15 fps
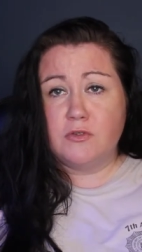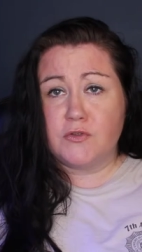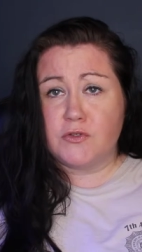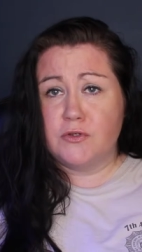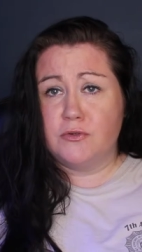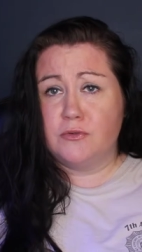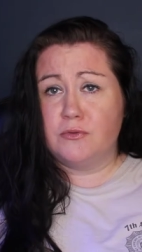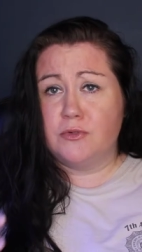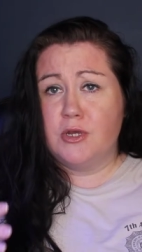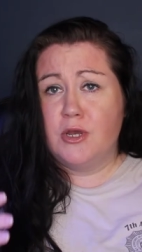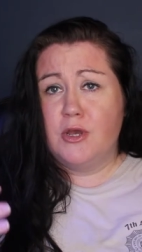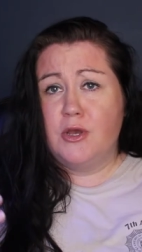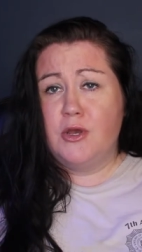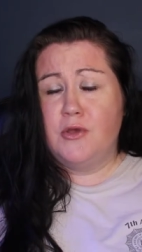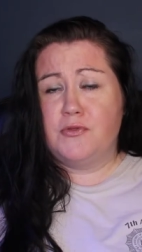So
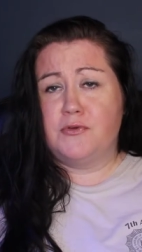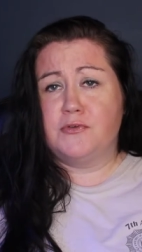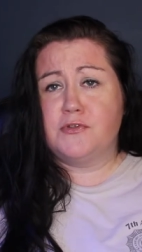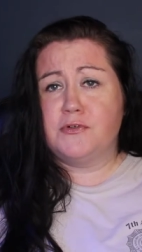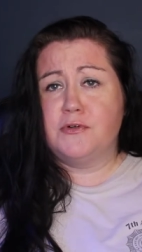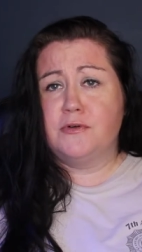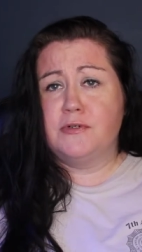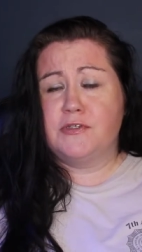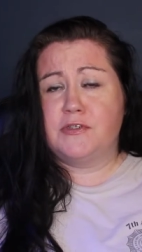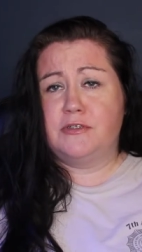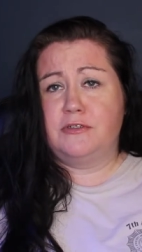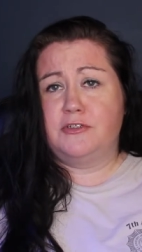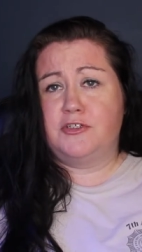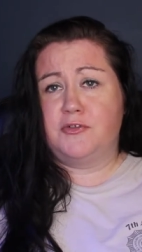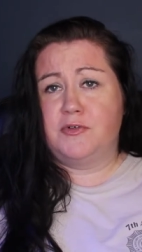those are always a
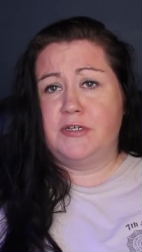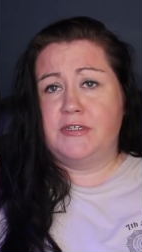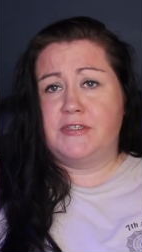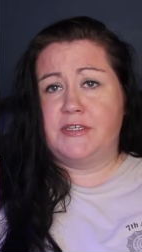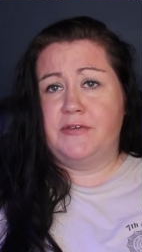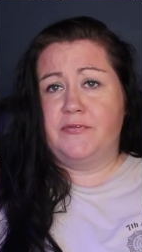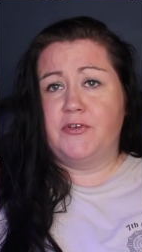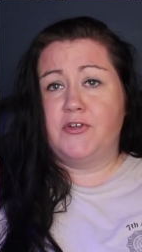good choice if